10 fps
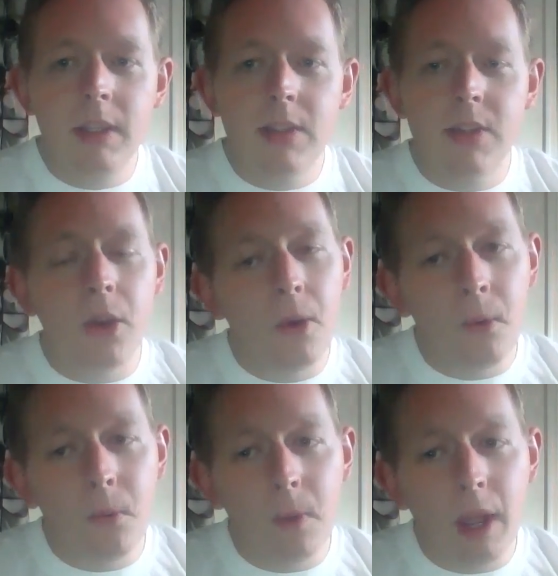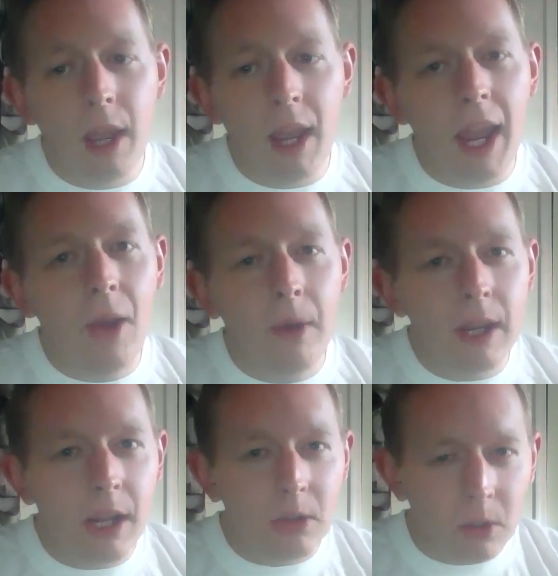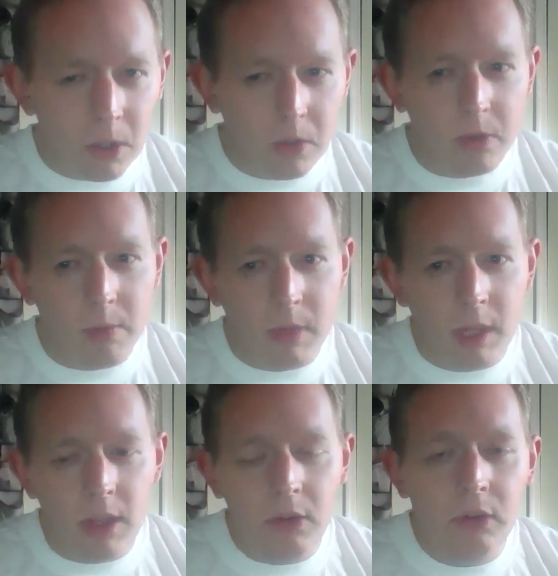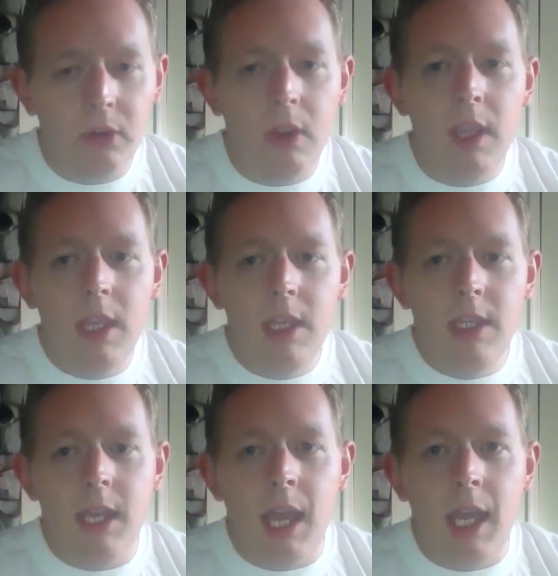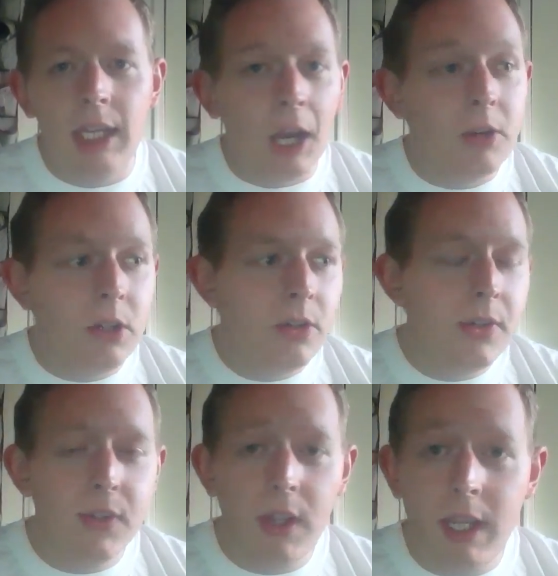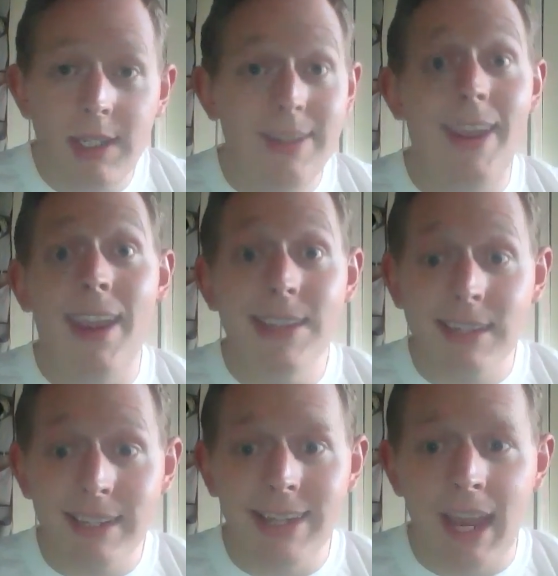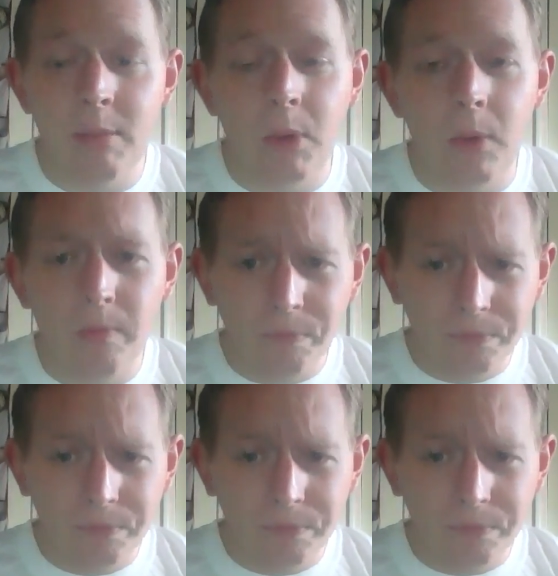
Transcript: So how can I learn from this? I'll use today as an example.